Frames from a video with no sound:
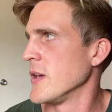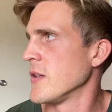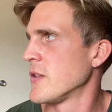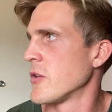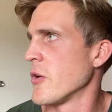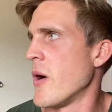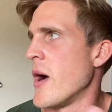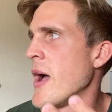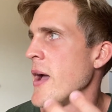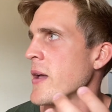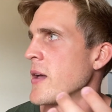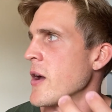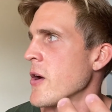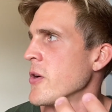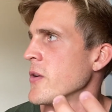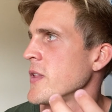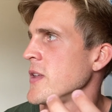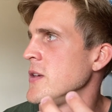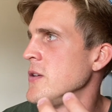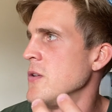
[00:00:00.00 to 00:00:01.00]
So I
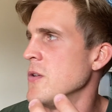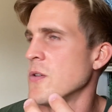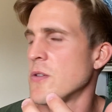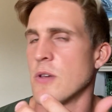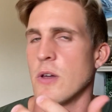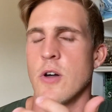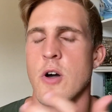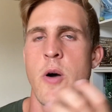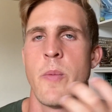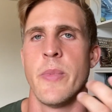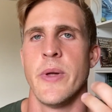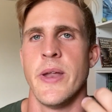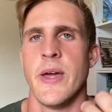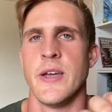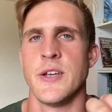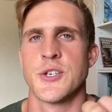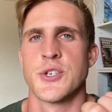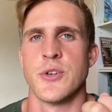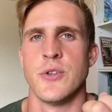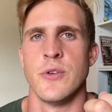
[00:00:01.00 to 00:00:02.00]
currently use a
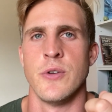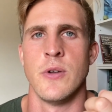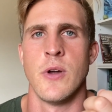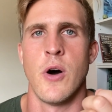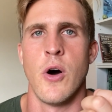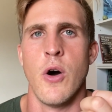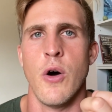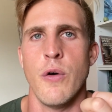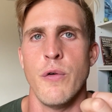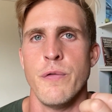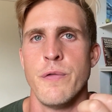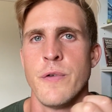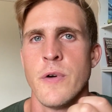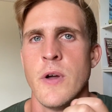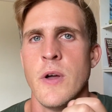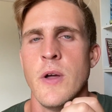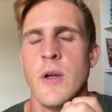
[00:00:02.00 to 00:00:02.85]
combination of